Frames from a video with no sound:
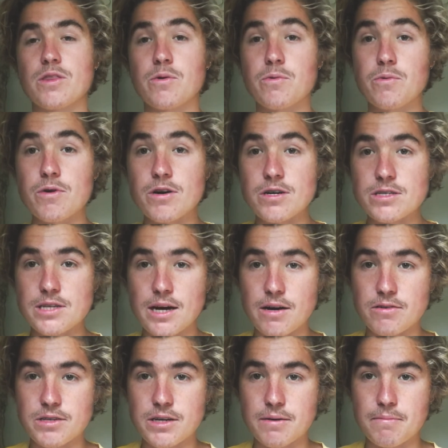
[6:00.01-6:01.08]
the worst
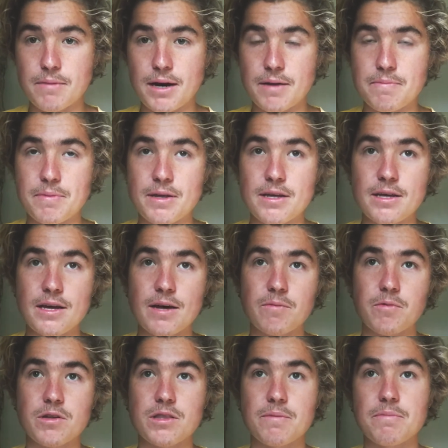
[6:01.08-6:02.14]
outcome might be and
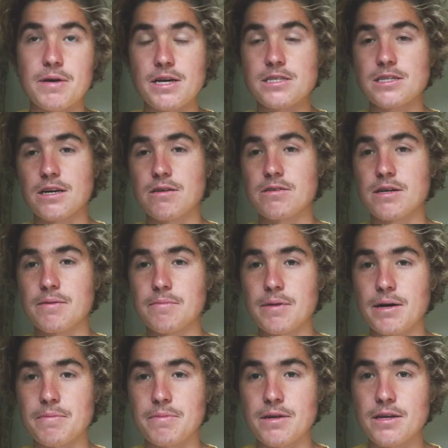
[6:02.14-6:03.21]
what the best outcome
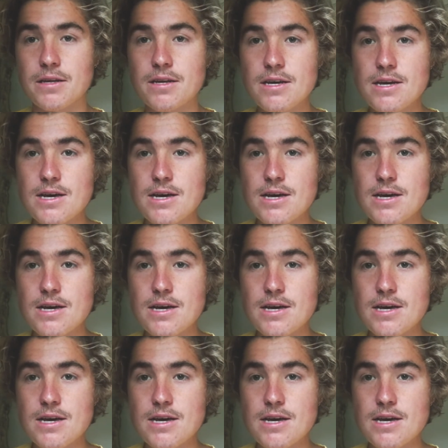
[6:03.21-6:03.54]
might be.